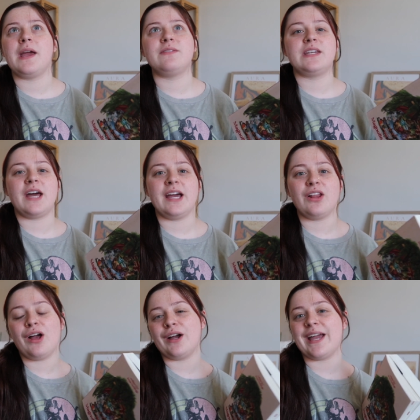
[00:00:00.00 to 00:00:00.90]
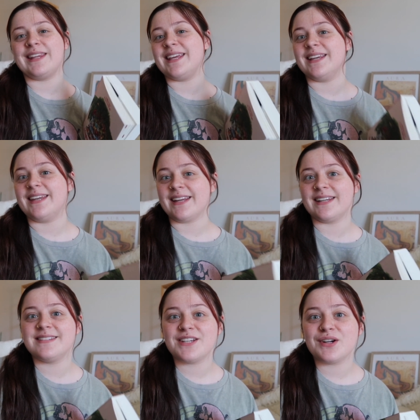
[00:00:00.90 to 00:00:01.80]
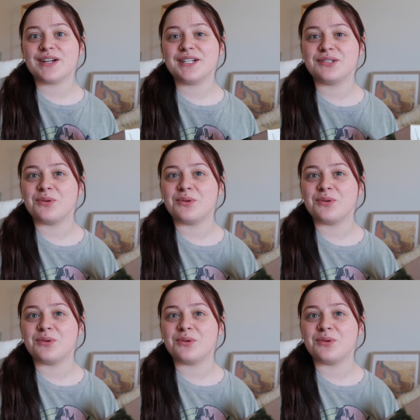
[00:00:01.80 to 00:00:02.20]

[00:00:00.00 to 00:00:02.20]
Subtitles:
of the dialogue in the Addicted series,